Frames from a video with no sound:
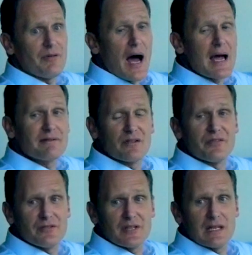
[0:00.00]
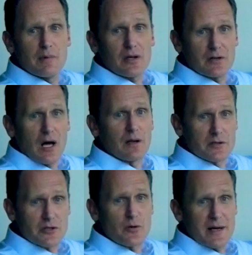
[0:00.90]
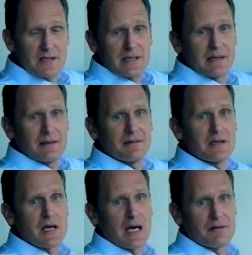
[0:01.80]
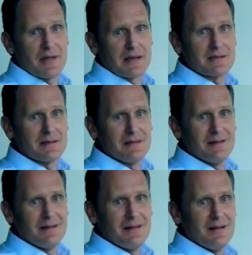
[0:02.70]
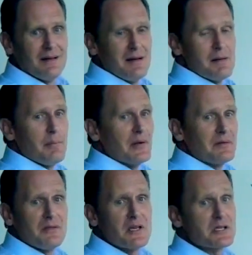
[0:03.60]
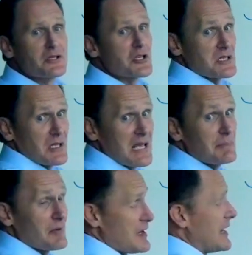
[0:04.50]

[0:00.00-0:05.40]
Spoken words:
$5 to $15 million addressing these kind of things. But this is just the tip of the